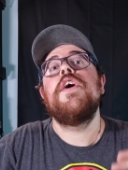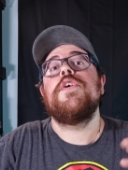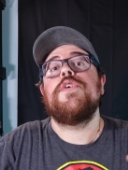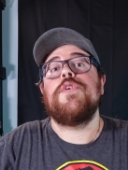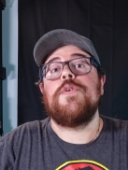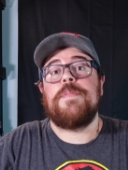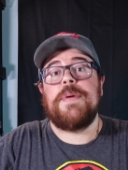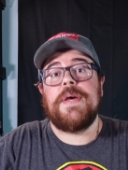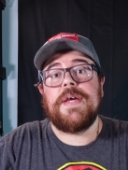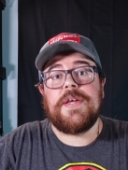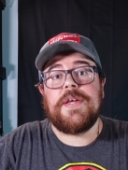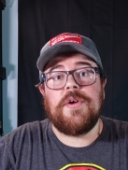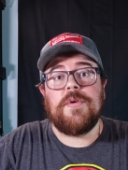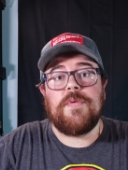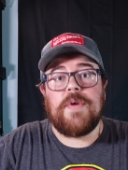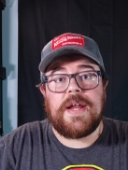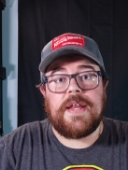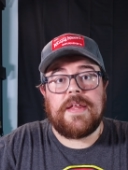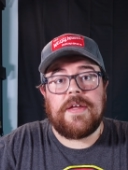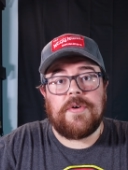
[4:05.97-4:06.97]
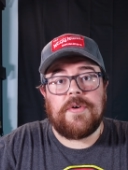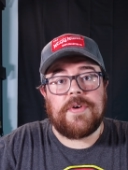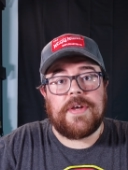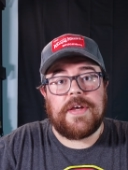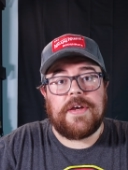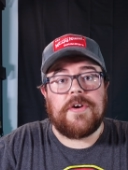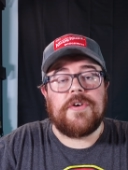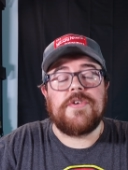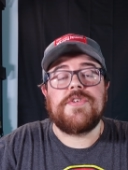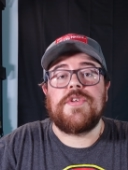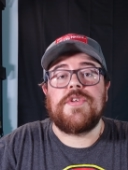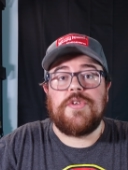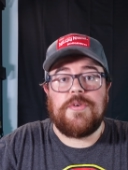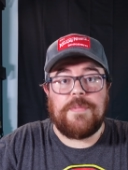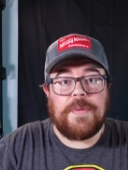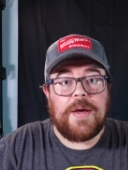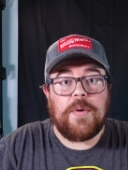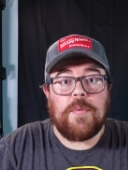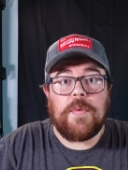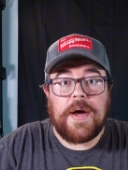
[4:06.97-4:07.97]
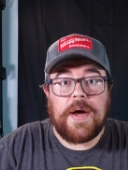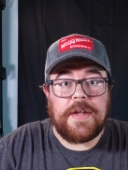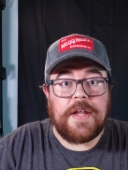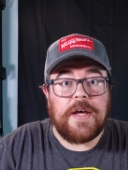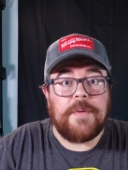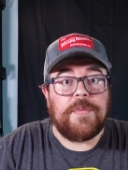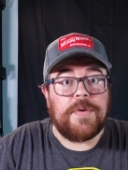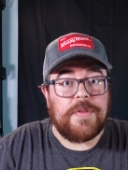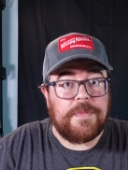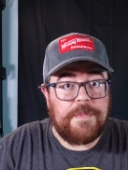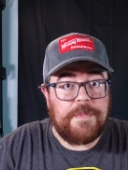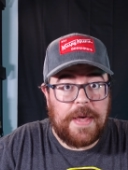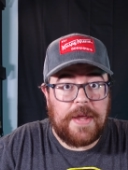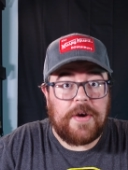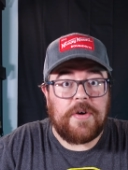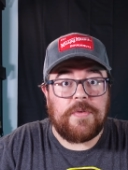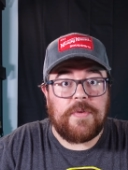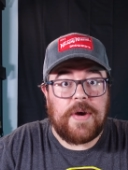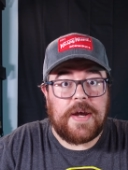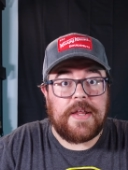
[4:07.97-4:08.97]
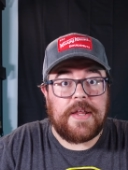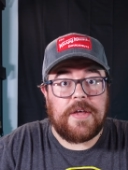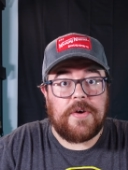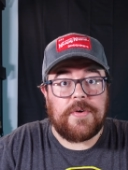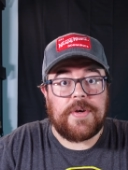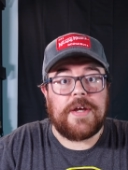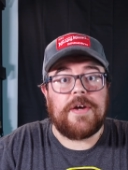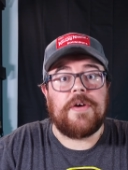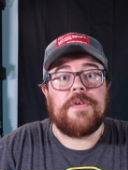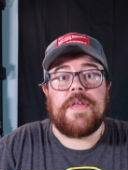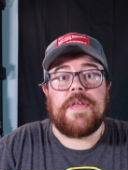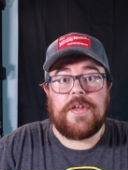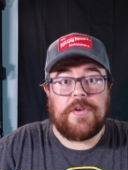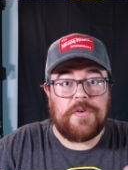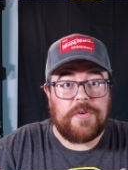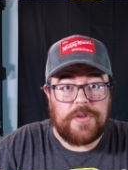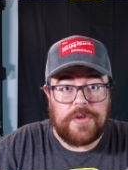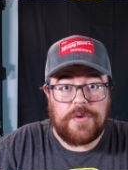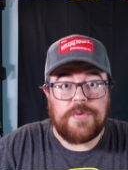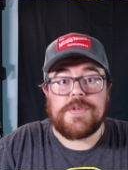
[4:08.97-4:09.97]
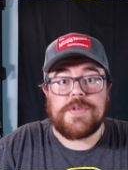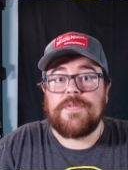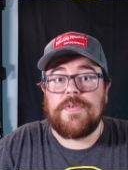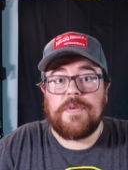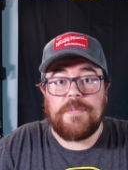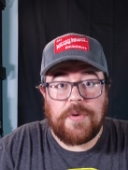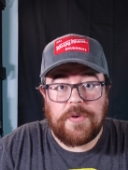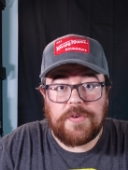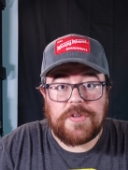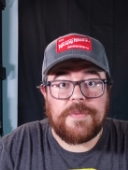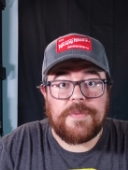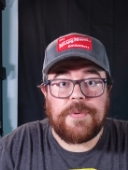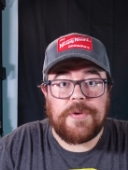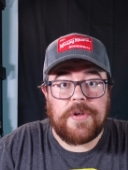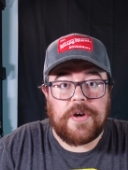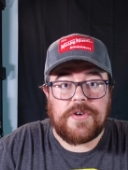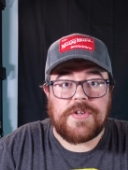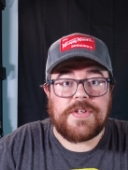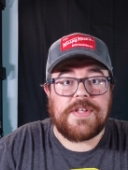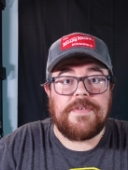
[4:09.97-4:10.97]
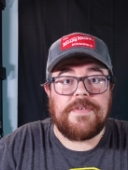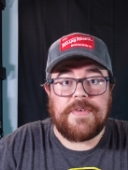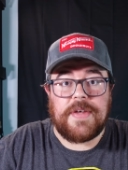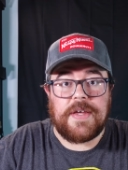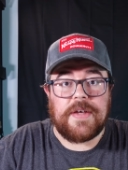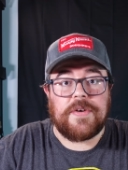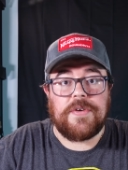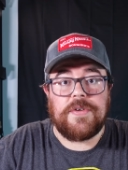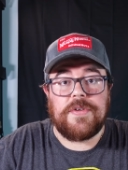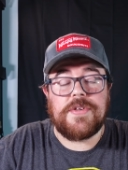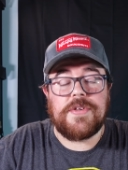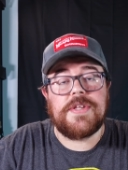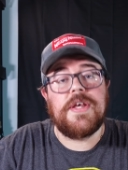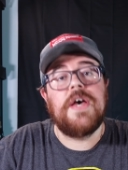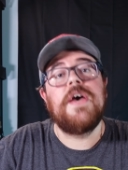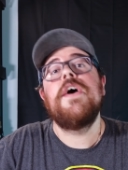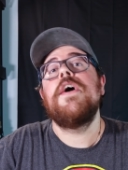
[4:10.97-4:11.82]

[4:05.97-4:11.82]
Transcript: You pick your radio gear, so you might wind up with better radio gear that you'll use for multiple RC vehicles.